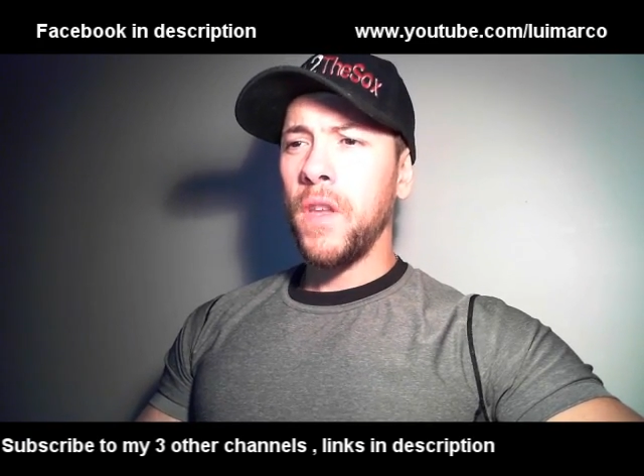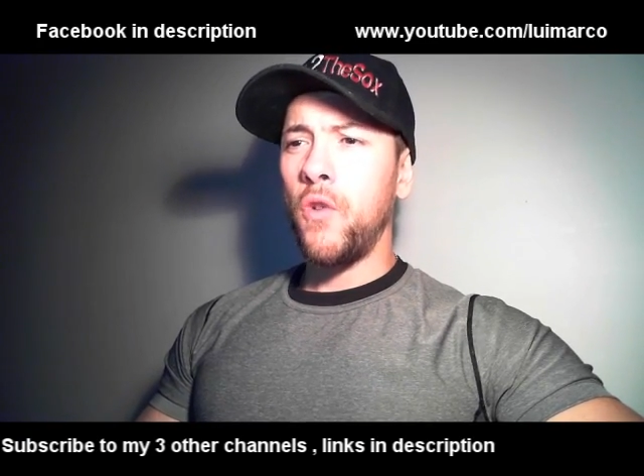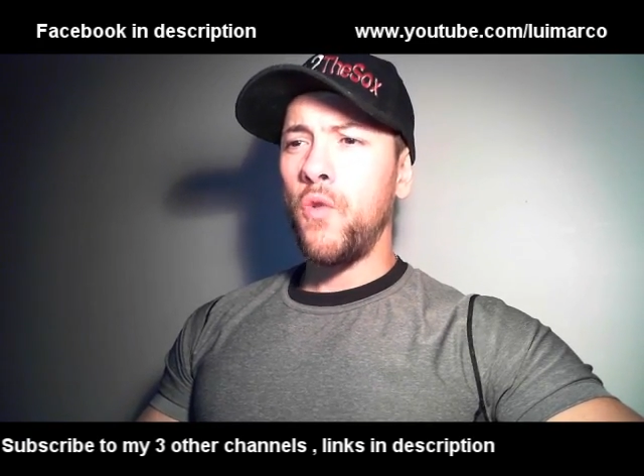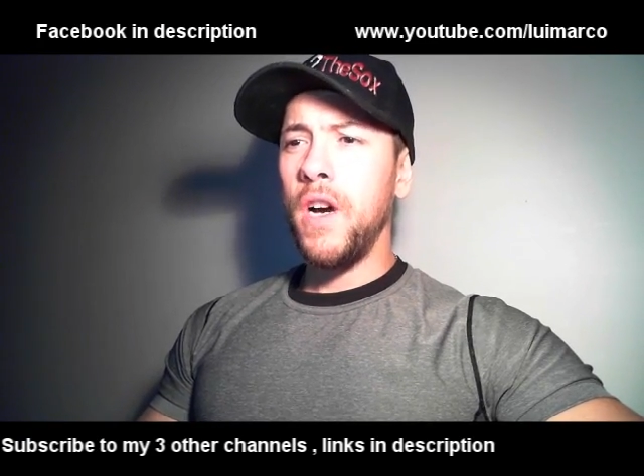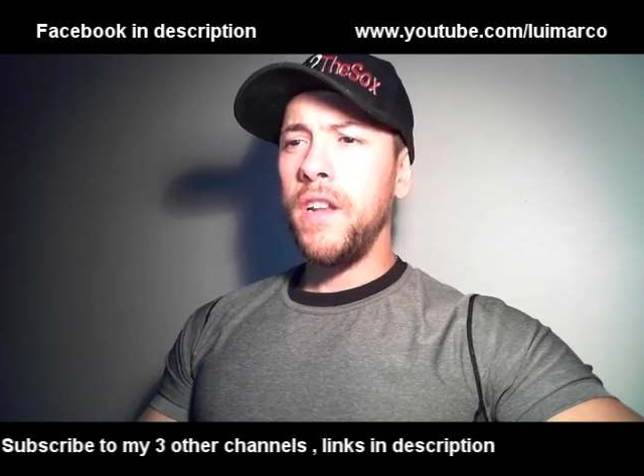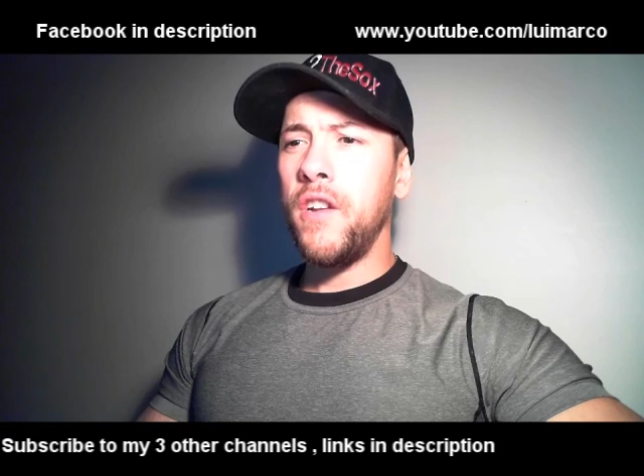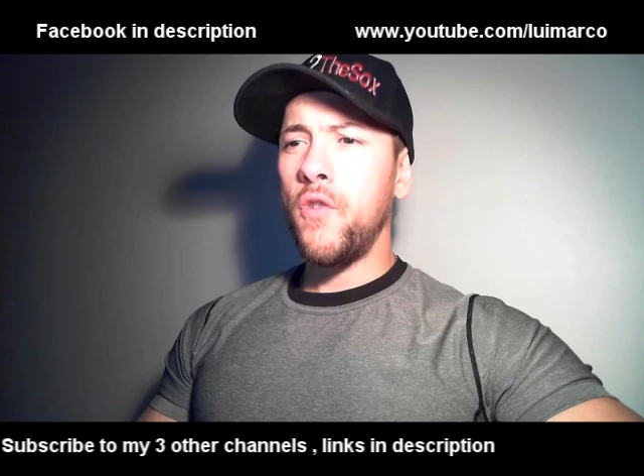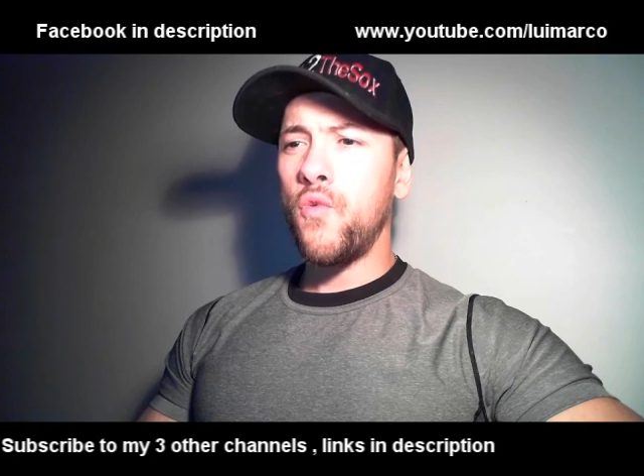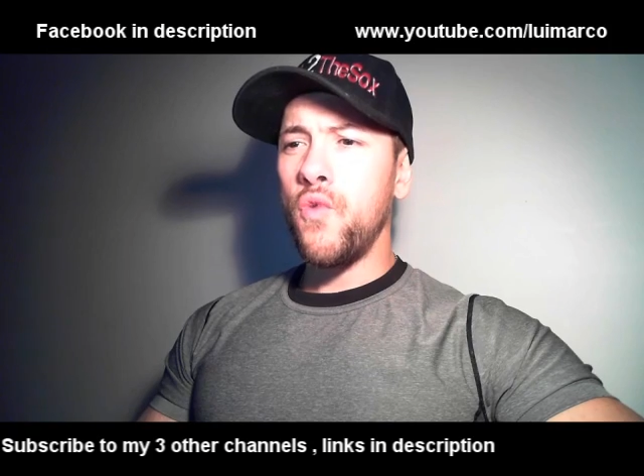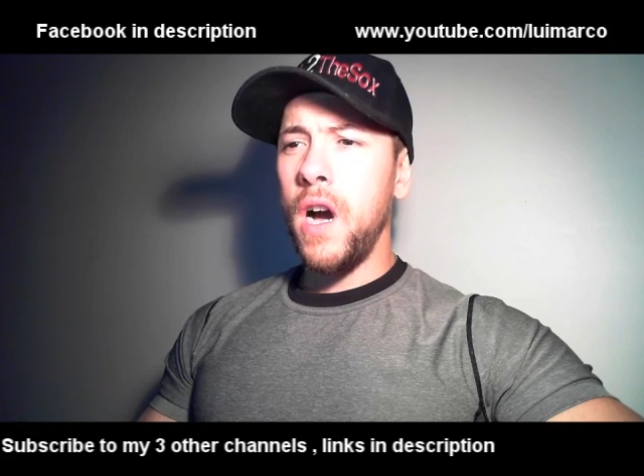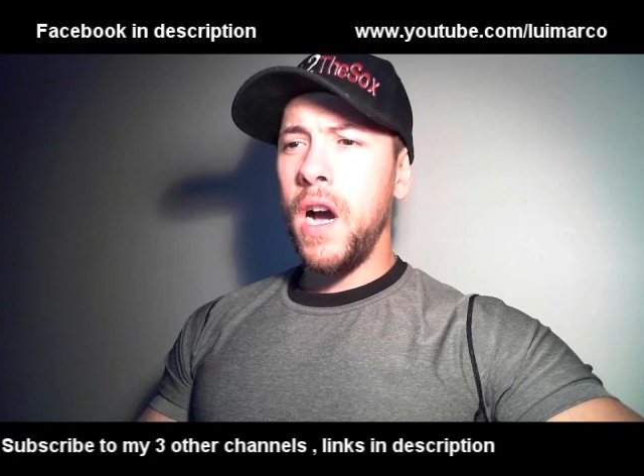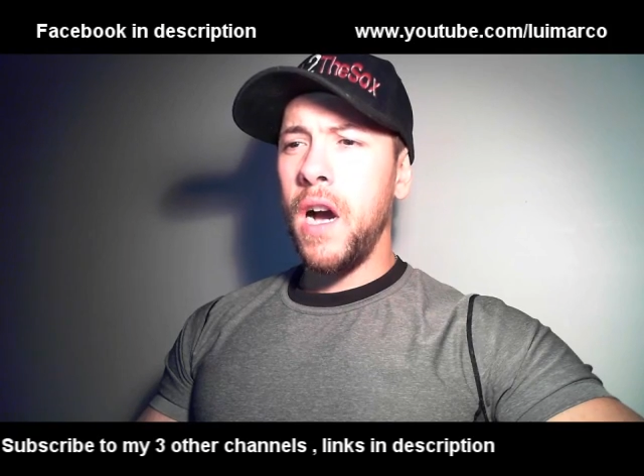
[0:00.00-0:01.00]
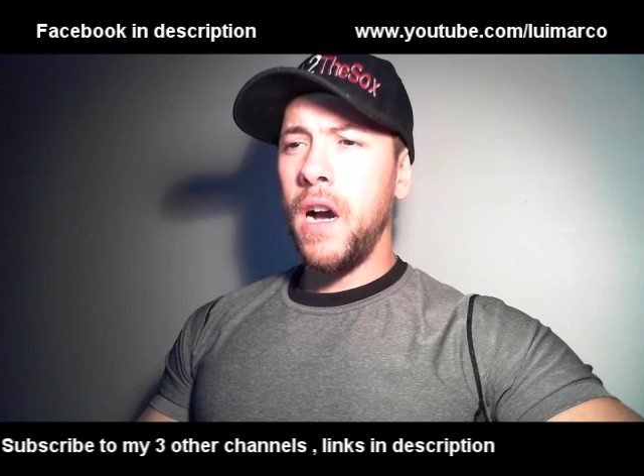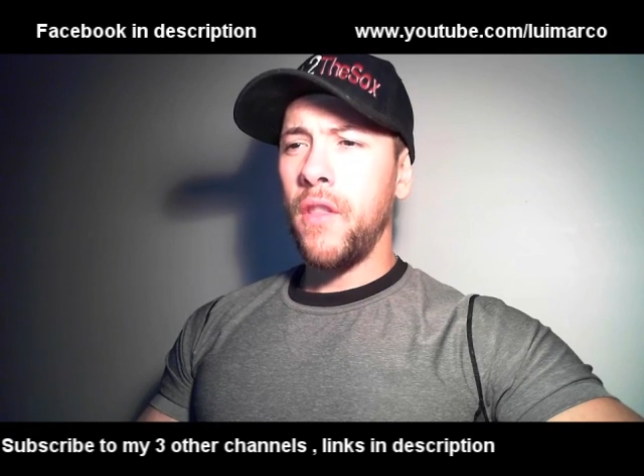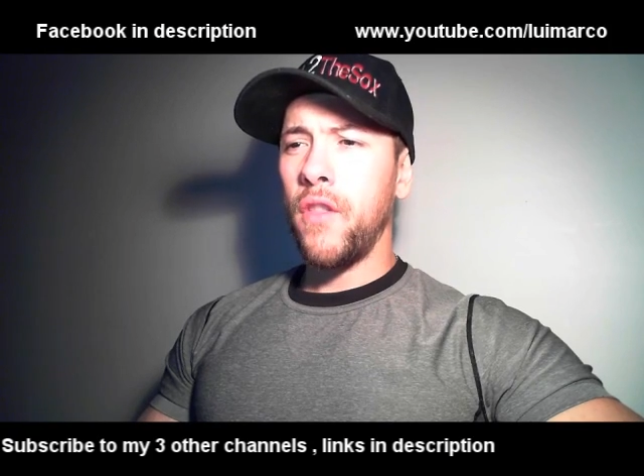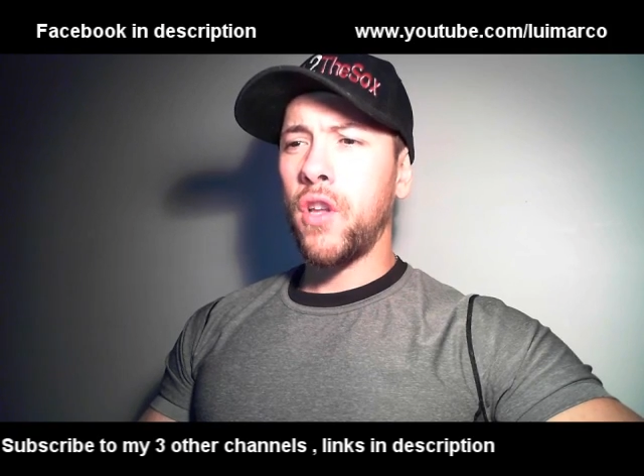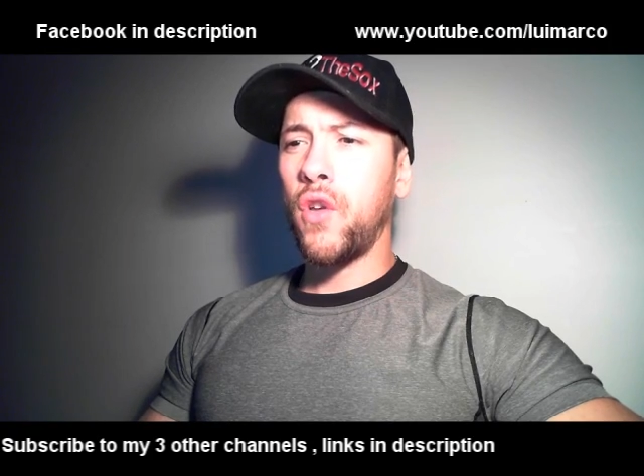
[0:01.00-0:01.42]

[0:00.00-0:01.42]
Running Raw, The